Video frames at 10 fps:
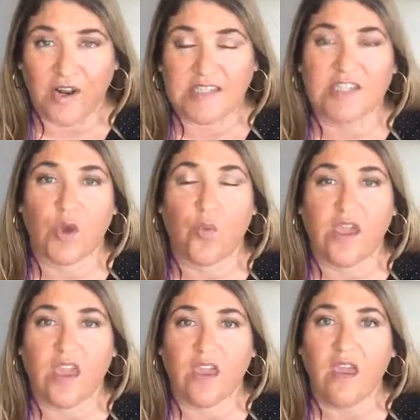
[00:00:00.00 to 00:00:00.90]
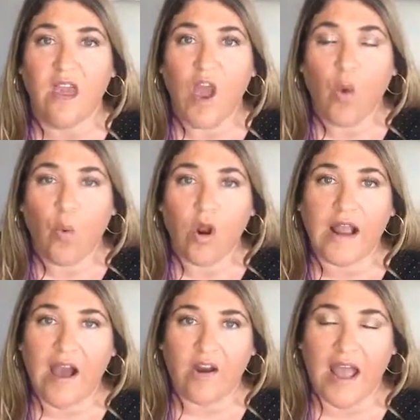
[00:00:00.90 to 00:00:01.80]
And so we work
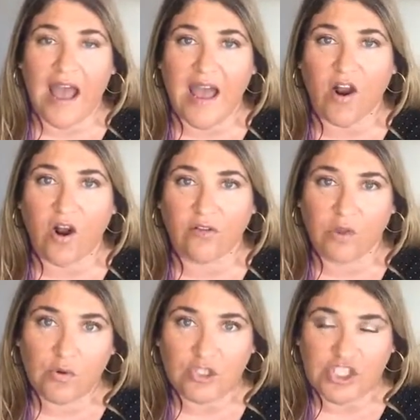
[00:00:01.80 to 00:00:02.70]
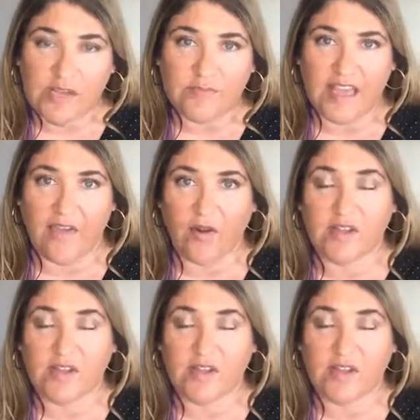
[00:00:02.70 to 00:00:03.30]
out at our local gym together.